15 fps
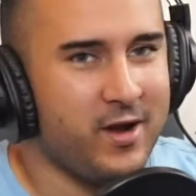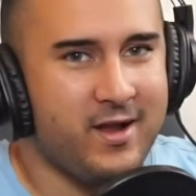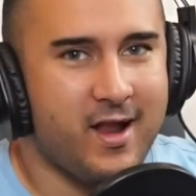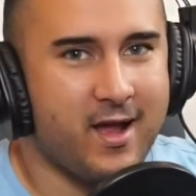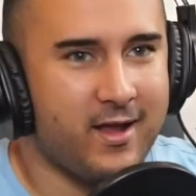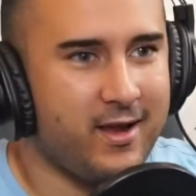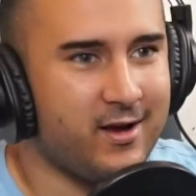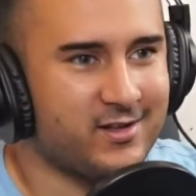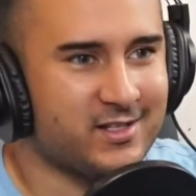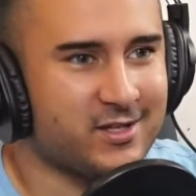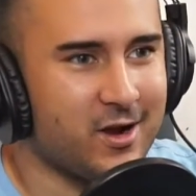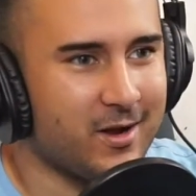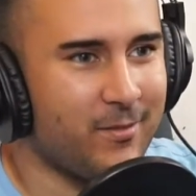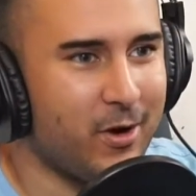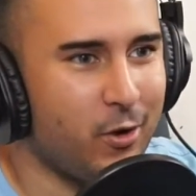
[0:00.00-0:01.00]
We're not here to
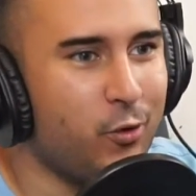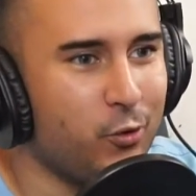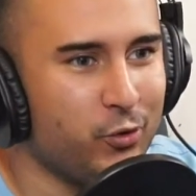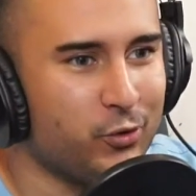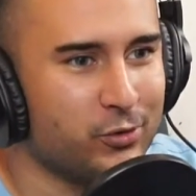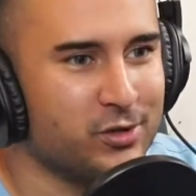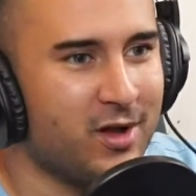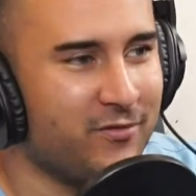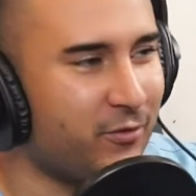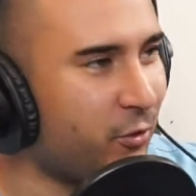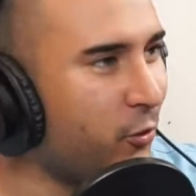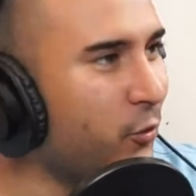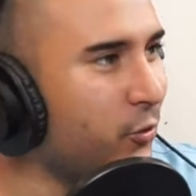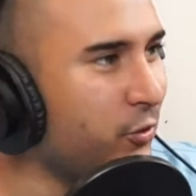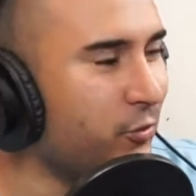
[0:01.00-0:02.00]
talk about who you love
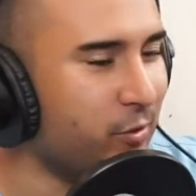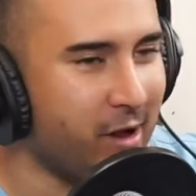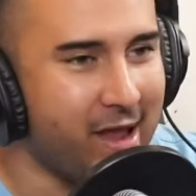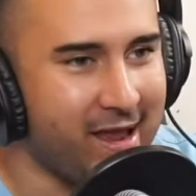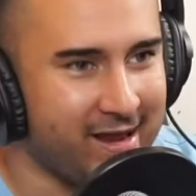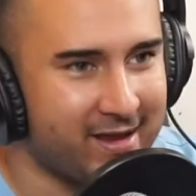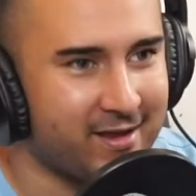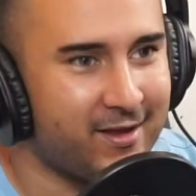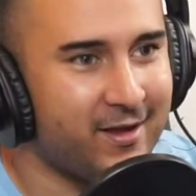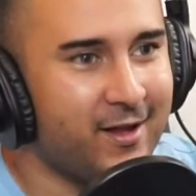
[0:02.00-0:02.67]
or who you hate.